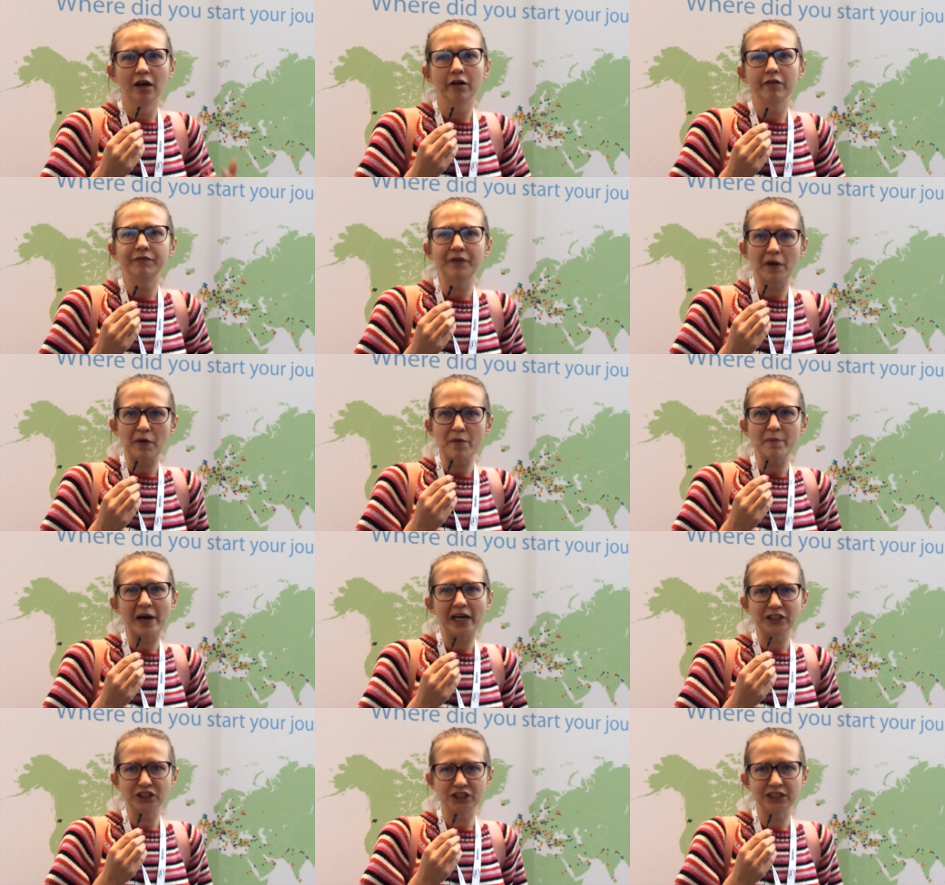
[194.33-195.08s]
very
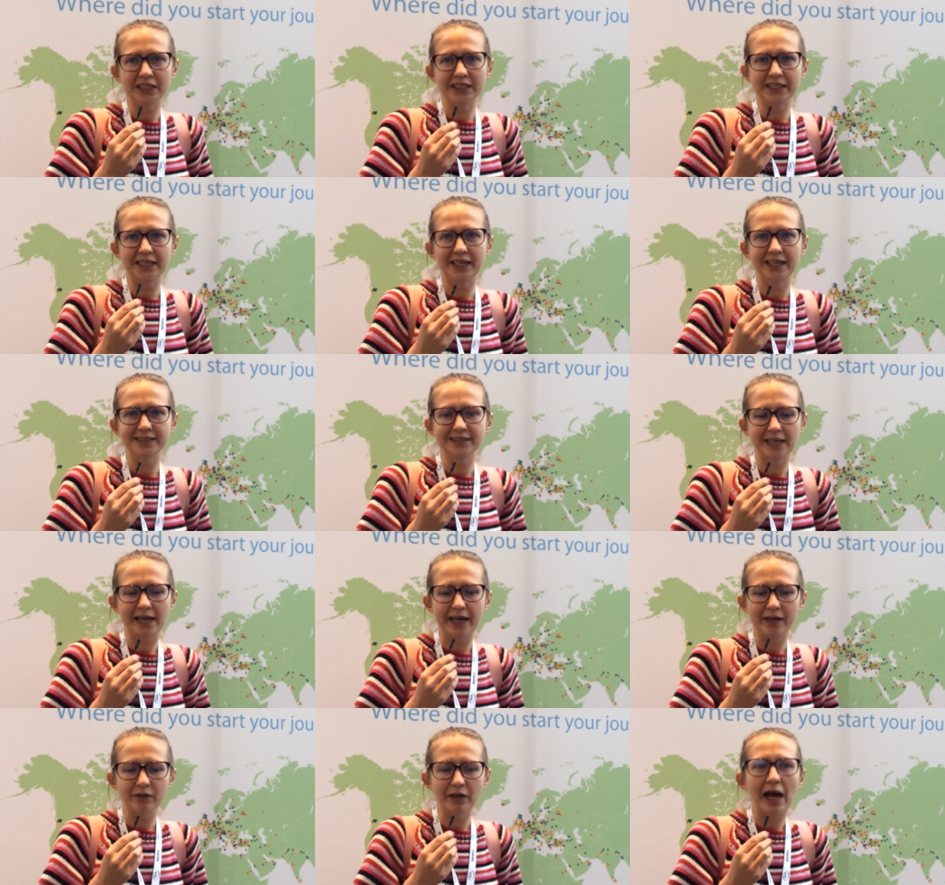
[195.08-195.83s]
much needed,
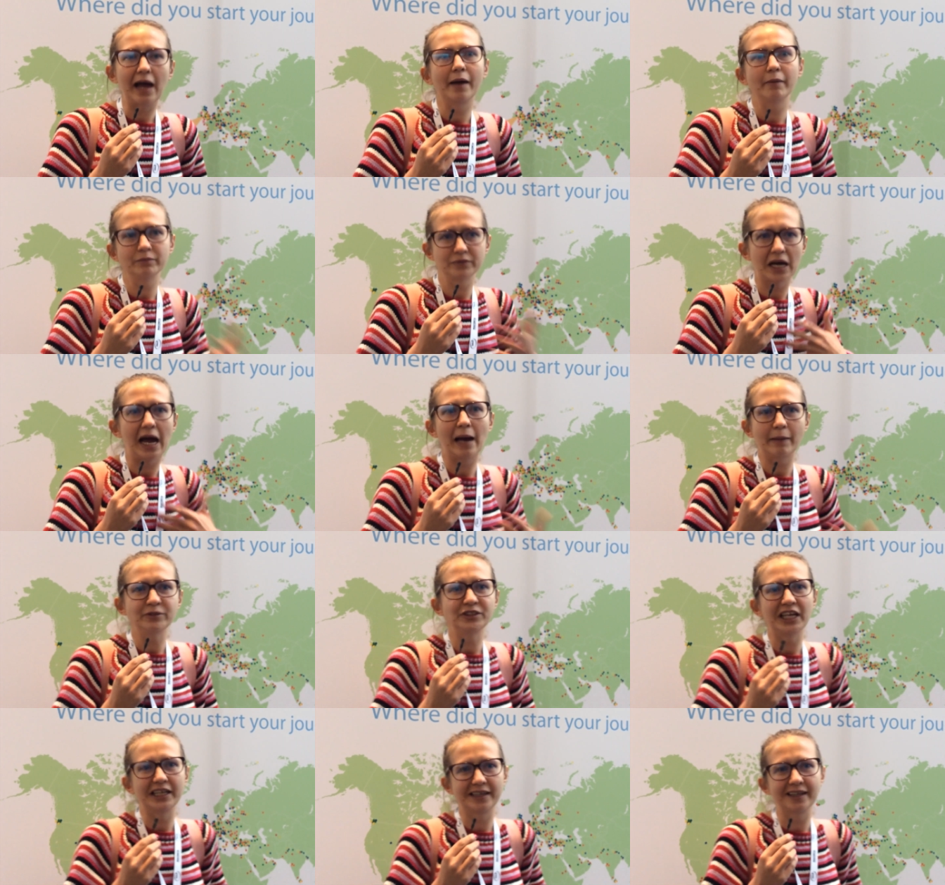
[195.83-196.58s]
and I'm,
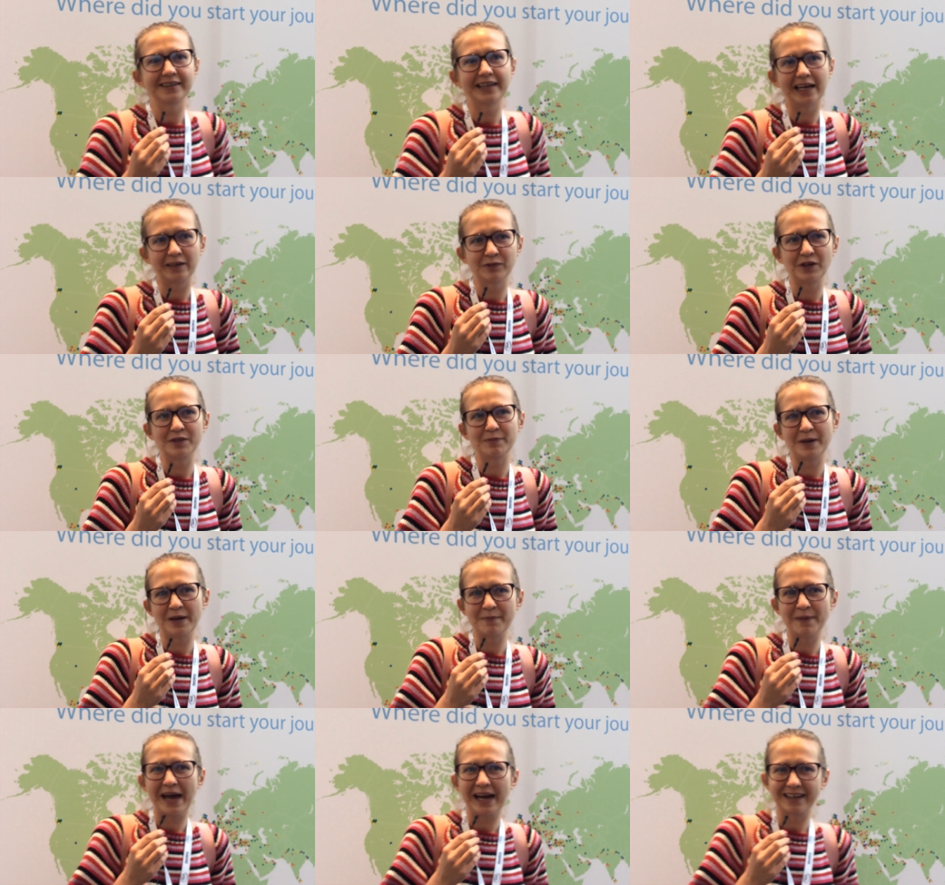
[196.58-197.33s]
I'm taking that with
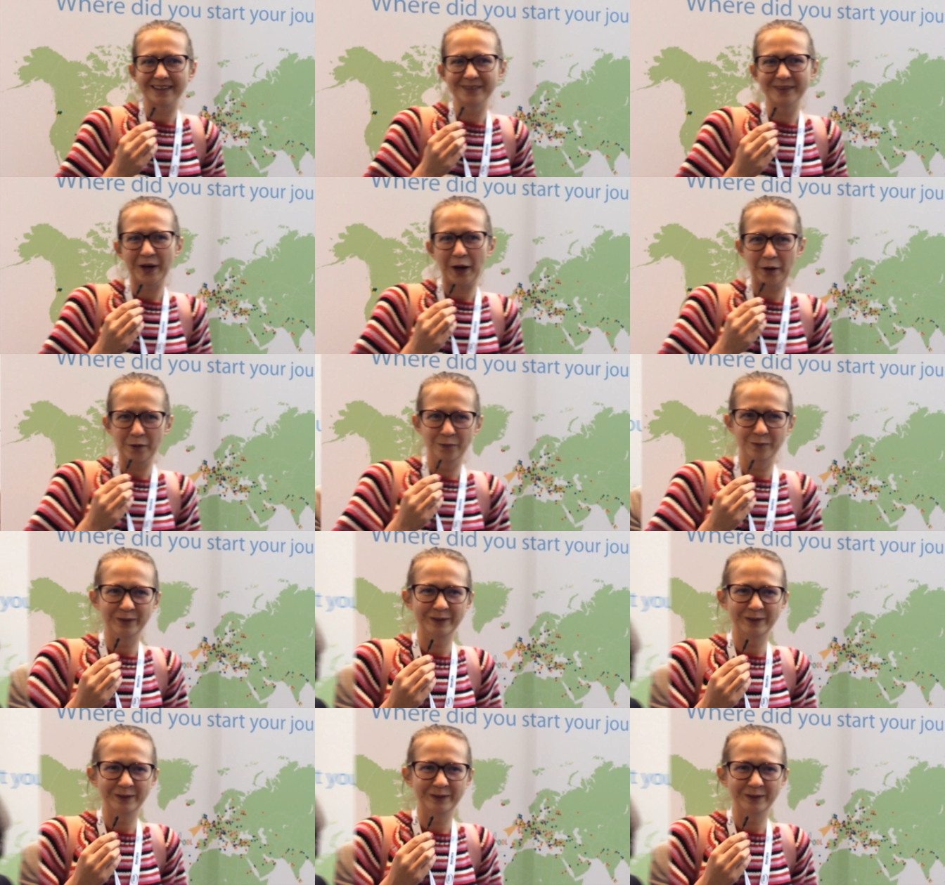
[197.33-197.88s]
me back home.